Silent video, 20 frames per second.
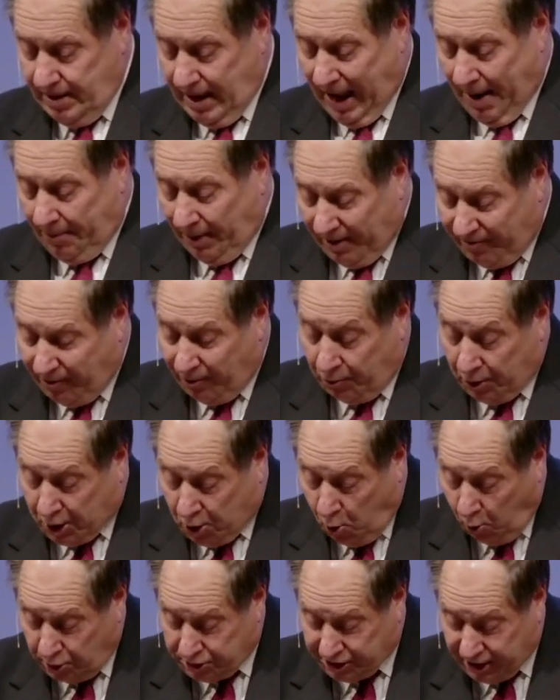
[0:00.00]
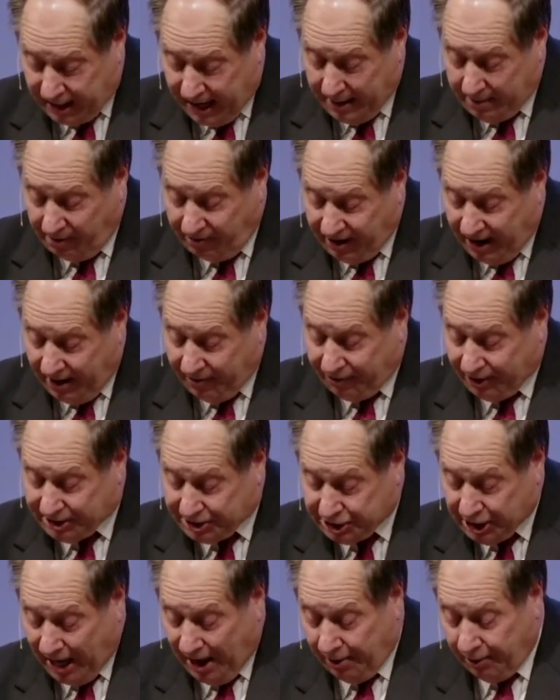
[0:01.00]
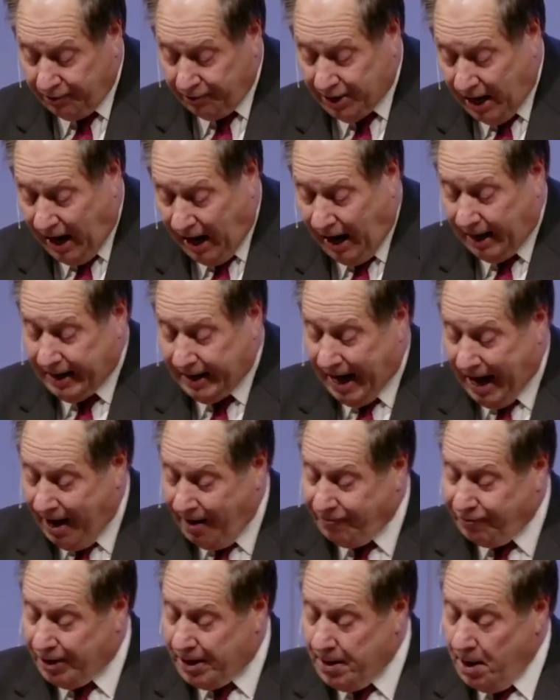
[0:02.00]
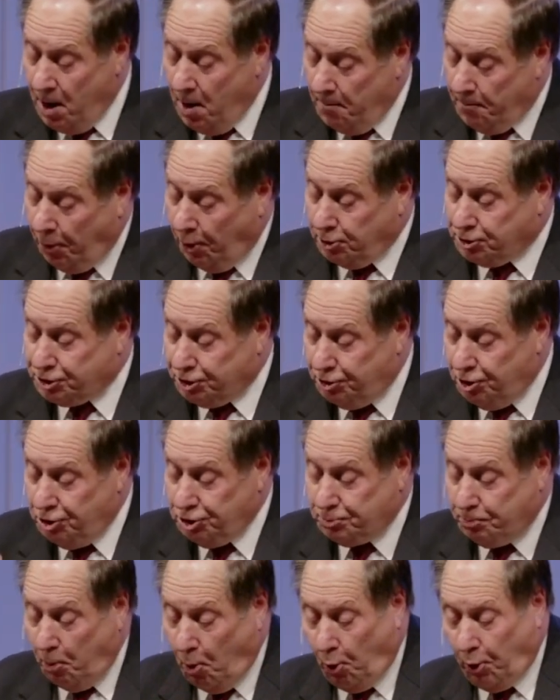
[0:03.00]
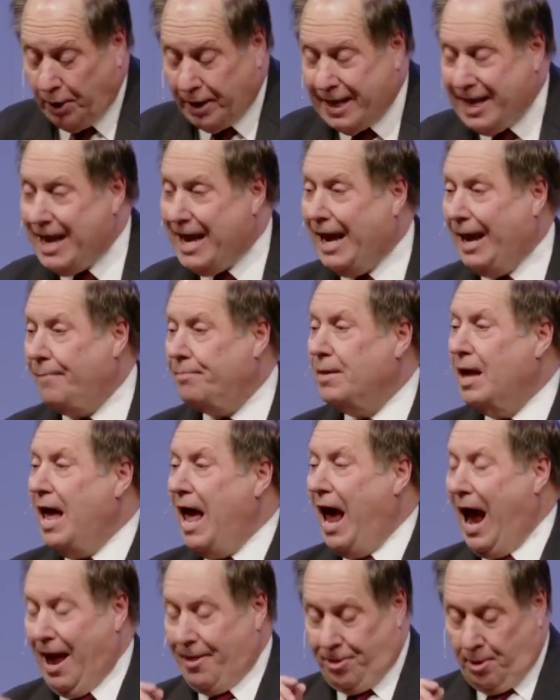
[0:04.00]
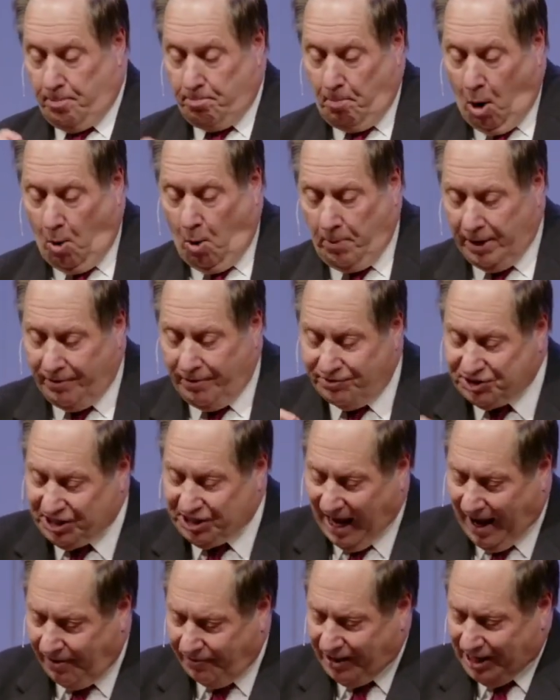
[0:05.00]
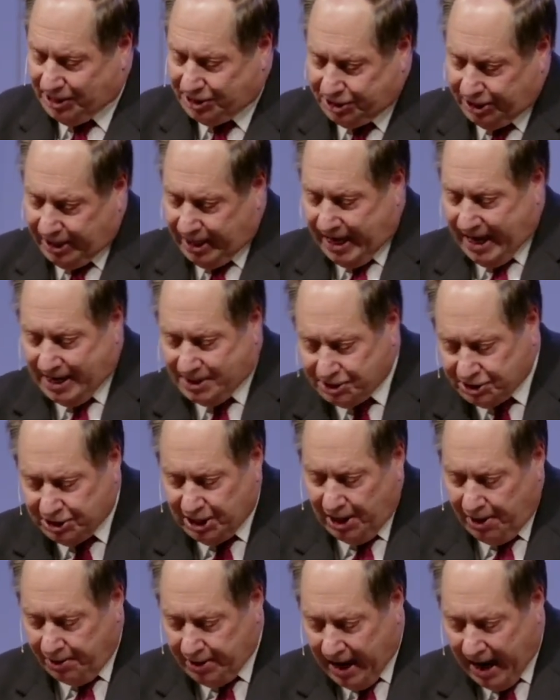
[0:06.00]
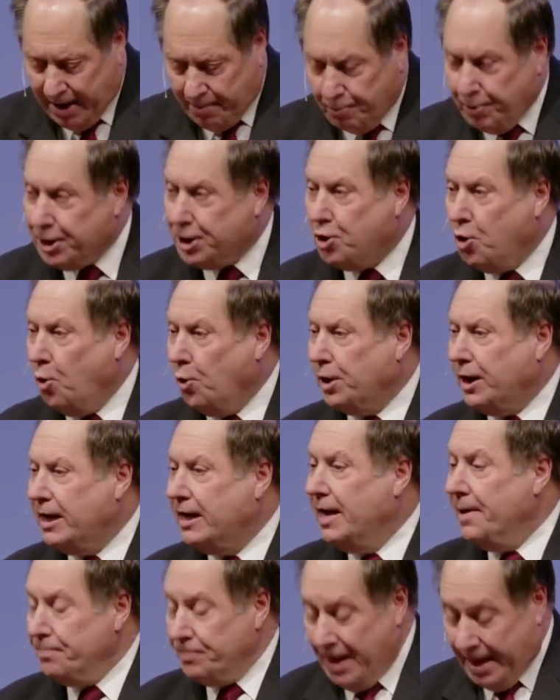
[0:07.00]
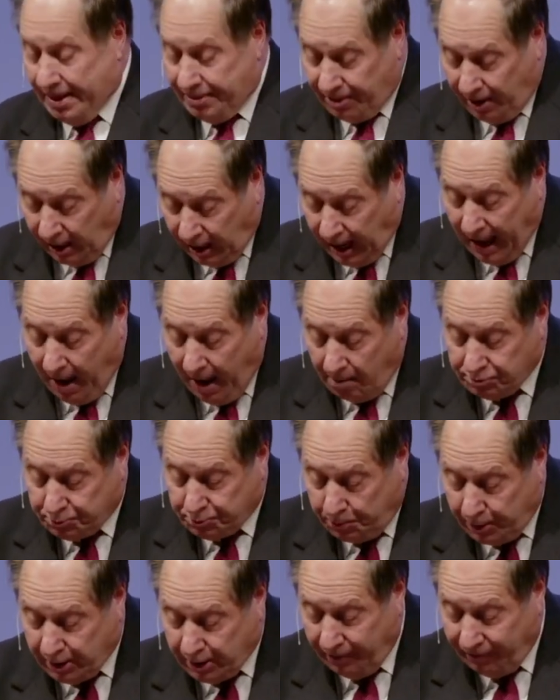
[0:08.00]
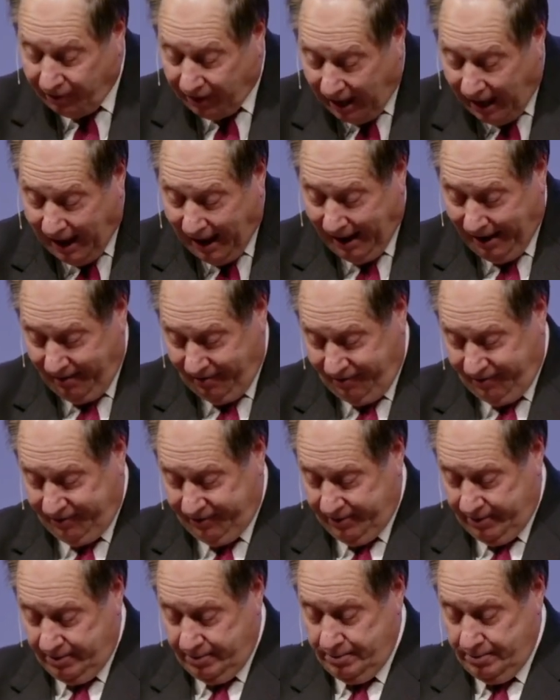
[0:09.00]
I believe it records the name of every child of God. Every person who's born again at the moment of salvation gets their name recorded in the Lamb's book of life.